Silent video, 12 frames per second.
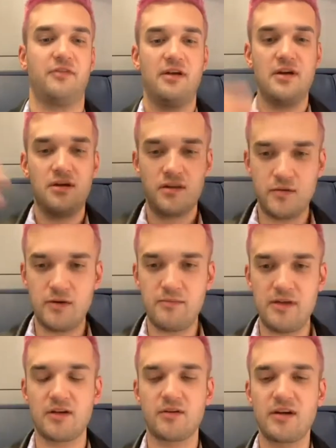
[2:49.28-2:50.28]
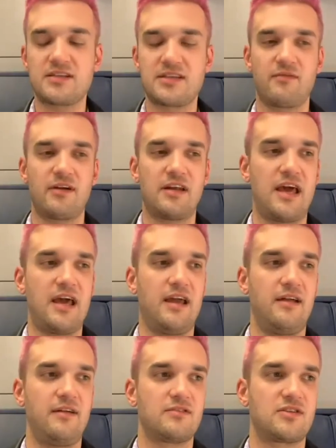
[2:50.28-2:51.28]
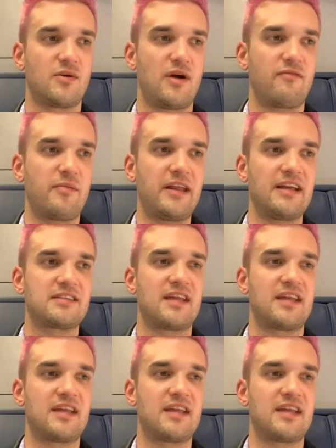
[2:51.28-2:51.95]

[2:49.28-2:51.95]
doing meet and greets every day, so everybody gets